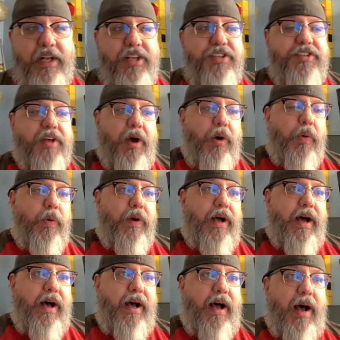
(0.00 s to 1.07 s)
So
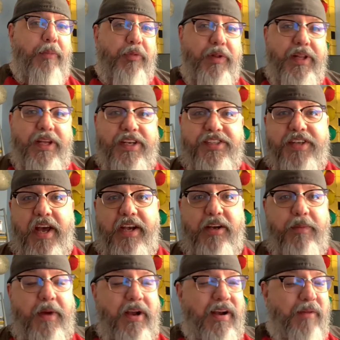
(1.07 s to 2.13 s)
I'm really excited
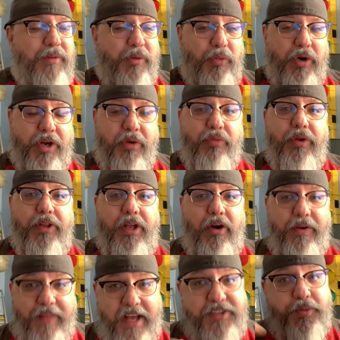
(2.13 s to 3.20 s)
about it. I've been working really
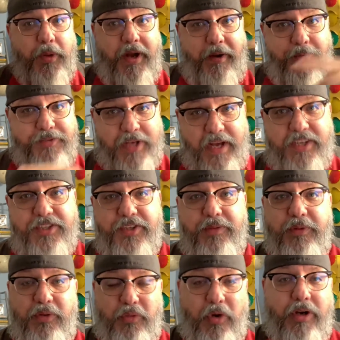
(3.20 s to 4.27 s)
hard. That's what I was actually
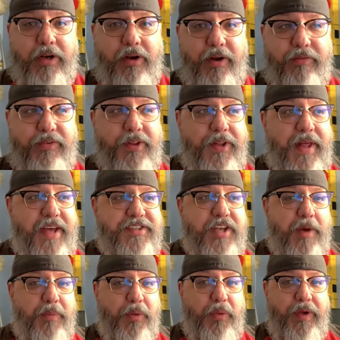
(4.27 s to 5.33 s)
been working on for the last
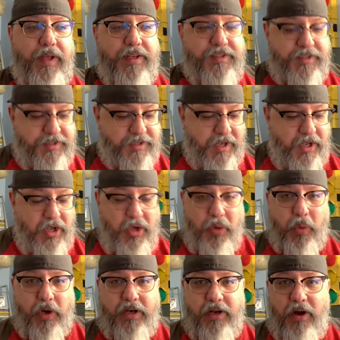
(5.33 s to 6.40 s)
couple of weeks, is
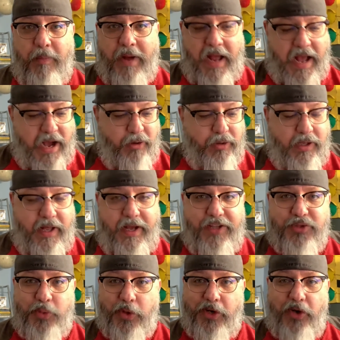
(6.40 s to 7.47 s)
working on my
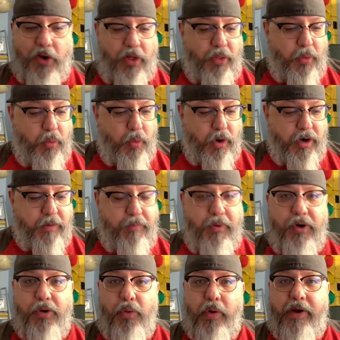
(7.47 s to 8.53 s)
outlines, working on the
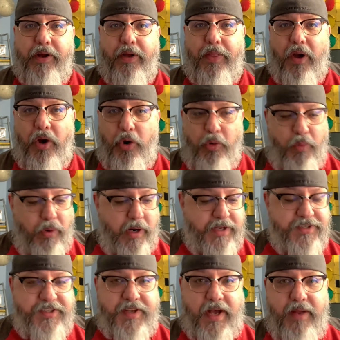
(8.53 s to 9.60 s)
workbook, working on the homework
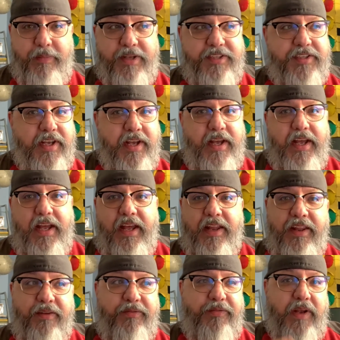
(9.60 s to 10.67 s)
assignments,
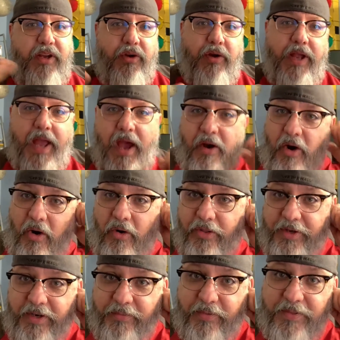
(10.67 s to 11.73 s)
and then figuring out all
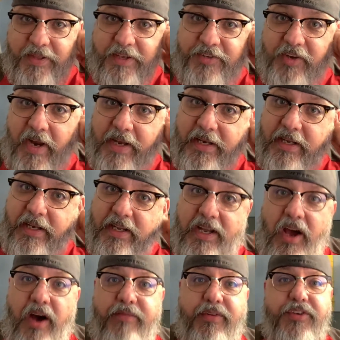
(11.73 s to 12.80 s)
the different things that I need to
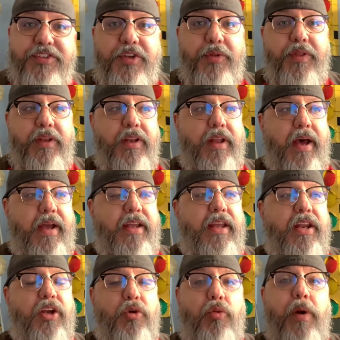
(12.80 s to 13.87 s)
cover so that I
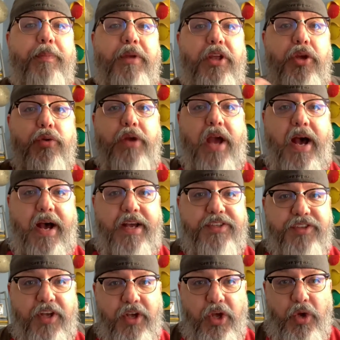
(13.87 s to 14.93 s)
can equip you
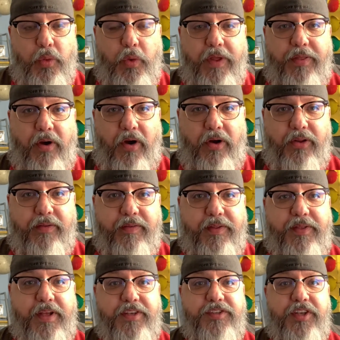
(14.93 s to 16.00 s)
guys with all of the
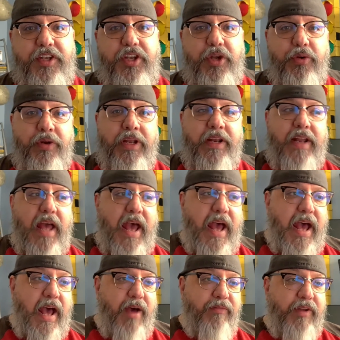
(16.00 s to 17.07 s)
things that you need to
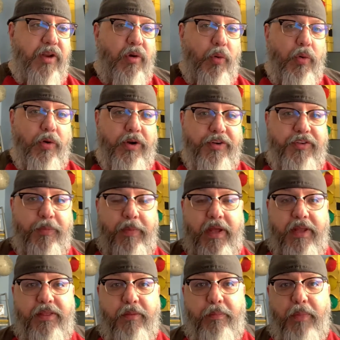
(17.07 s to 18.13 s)
have in order to
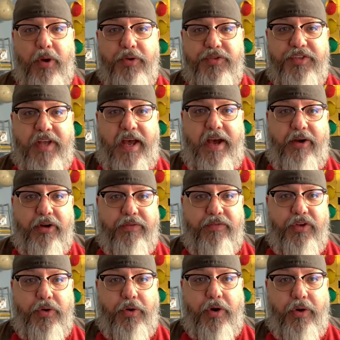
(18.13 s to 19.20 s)
make the most out of
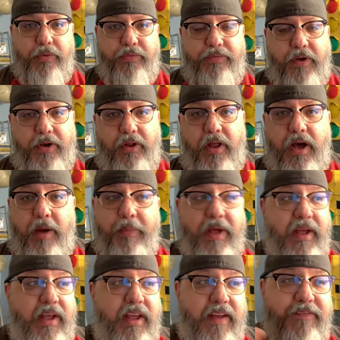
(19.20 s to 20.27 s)
your own Funnel Hub
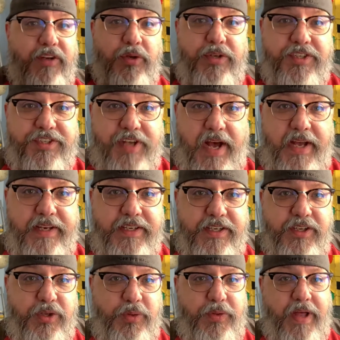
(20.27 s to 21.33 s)
if you decide to
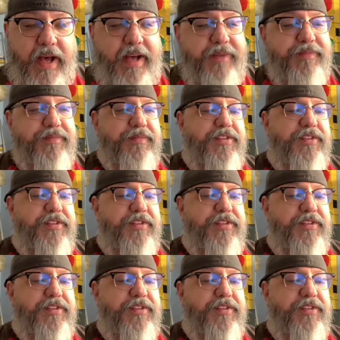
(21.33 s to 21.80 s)
do that.